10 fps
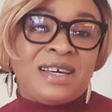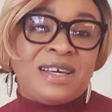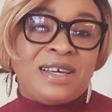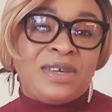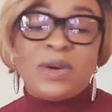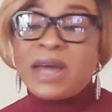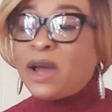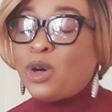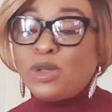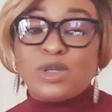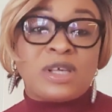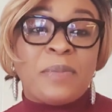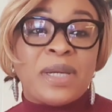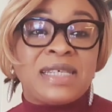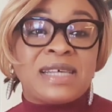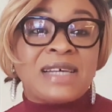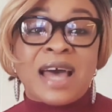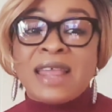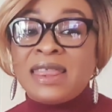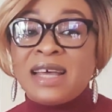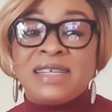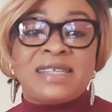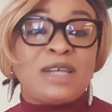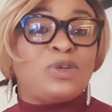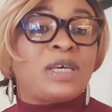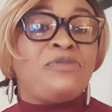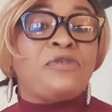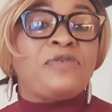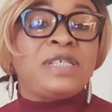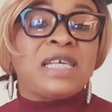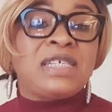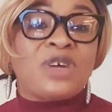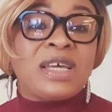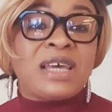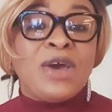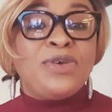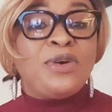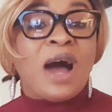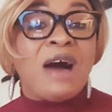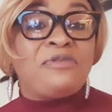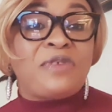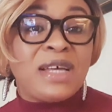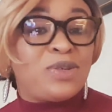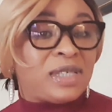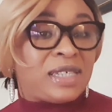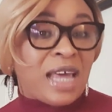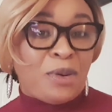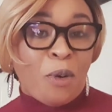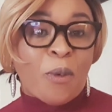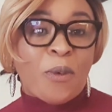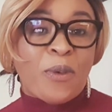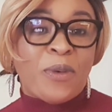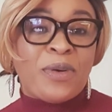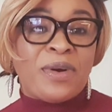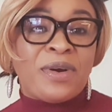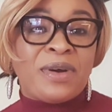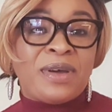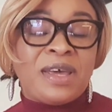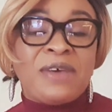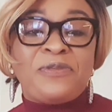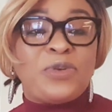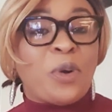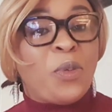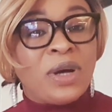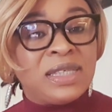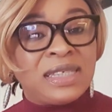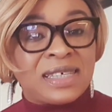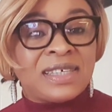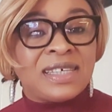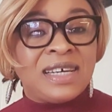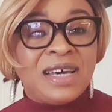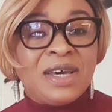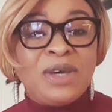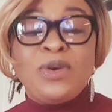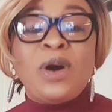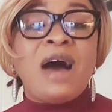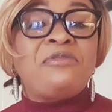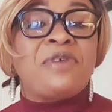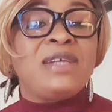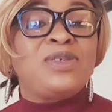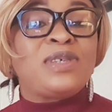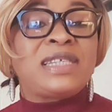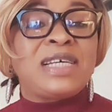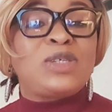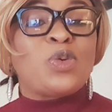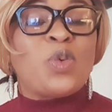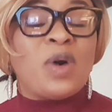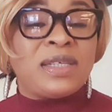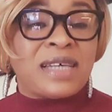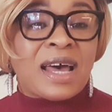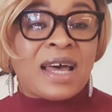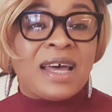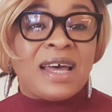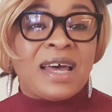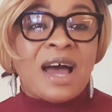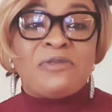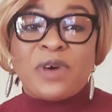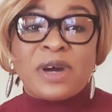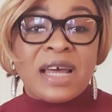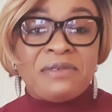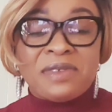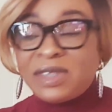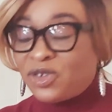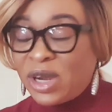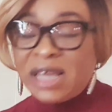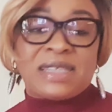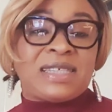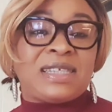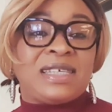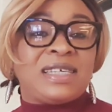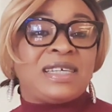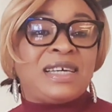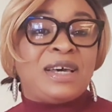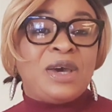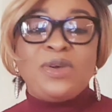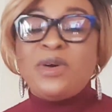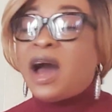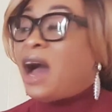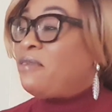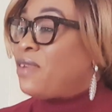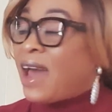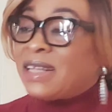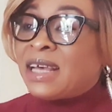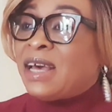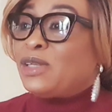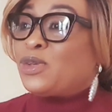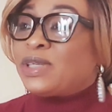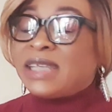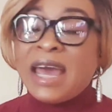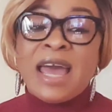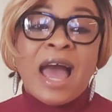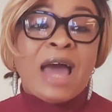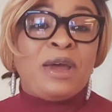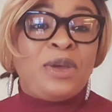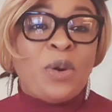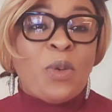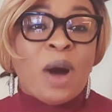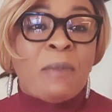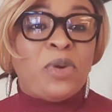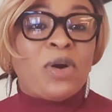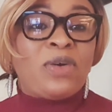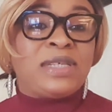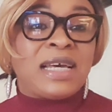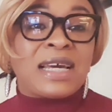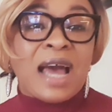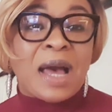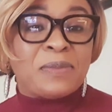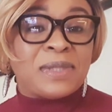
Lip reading: You can go to somebody's house and they decide to give you fizzy drink. You have right to say no if you don't want to. You have right to stick to water and forget drinks. You have right to say, you know what, I'm not going to take carbs.